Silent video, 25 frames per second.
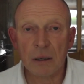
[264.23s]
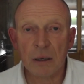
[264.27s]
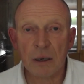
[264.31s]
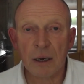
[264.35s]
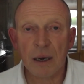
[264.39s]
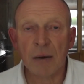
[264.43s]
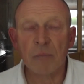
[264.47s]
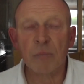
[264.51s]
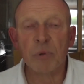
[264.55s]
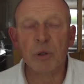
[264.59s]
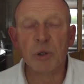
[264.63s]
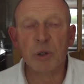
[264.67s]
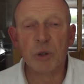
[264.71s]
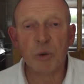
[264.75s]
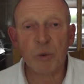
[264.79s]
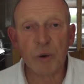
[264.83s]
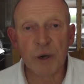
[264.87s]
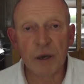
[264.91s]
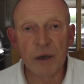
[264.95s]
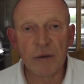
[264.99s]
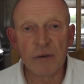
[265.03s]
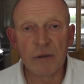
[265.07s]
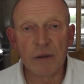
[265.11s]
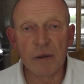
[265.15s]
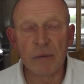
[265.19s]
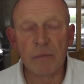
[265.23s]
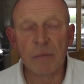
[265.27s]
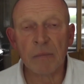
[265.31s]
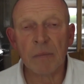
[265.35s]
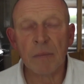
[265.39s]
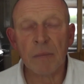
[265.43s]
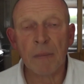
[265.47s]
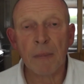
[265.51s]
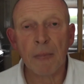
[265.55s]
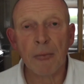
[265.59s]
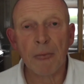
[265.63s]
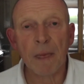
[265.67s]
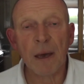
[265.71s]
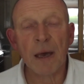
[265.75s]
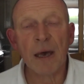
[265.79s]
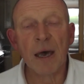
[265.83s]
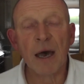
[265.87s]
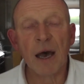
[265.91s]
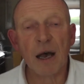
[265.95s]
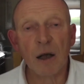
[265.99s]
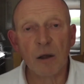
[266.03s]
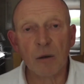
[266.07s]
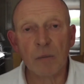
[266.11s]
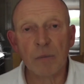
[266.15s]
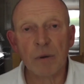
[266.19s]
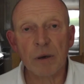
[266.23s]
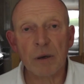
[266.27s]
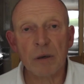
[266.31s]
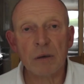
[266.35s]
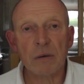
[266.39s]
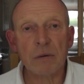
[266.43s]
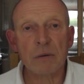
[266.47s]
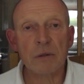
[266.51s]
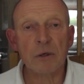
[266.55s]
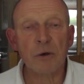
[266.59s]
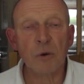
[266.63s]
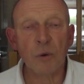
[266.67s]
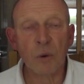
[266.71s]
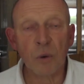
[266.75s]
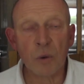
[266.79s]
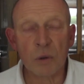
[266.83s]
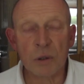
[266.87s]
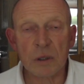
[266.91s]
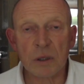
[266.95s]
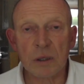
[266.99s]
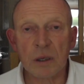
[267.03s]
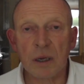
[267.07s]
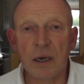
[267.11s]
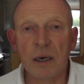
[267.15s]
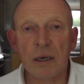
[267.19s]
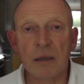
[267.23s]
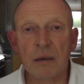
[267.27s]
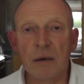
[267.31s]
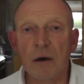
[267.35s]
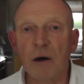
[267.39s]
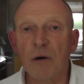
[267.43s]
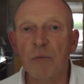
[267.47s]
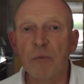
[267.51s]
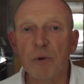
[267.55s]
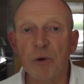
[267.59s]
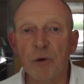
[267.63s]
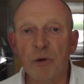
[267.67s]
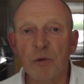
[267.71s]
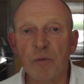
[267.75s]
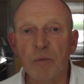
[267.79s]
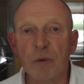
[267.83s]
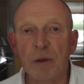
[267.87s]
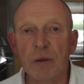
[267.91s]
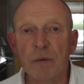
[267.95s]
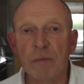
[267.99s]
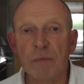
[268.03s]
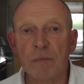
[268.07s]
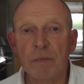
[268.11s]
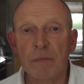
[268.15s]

And between them, they help coordinate our movement.